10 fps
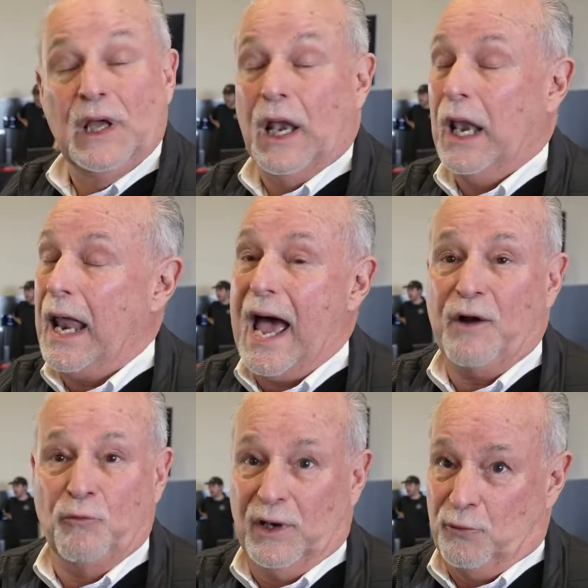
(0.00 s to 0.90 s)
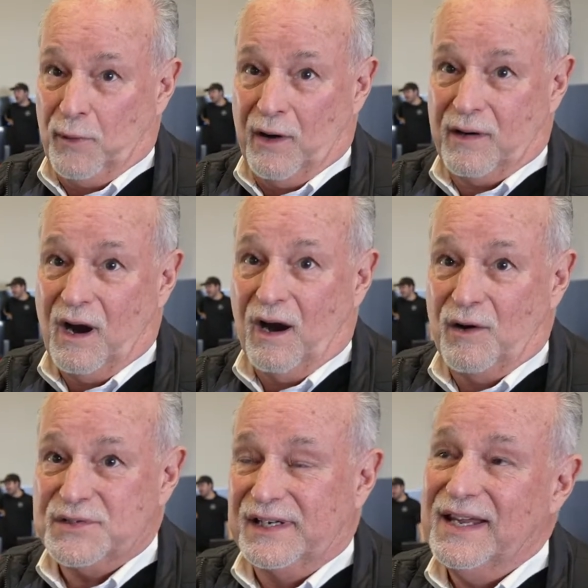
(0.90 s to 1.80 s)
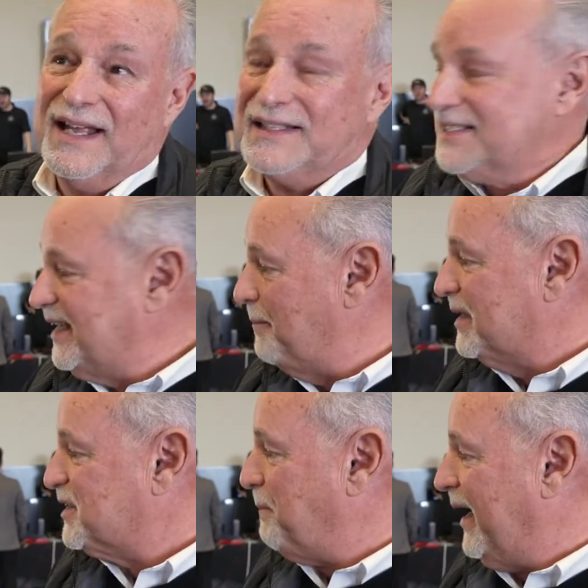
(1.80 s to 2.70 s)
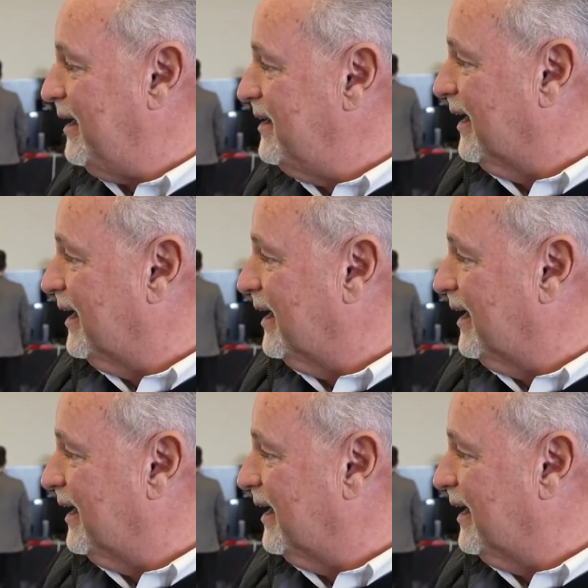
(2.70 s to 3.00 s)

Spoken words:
a lot of really rare cars, and you get to see them at speed, and you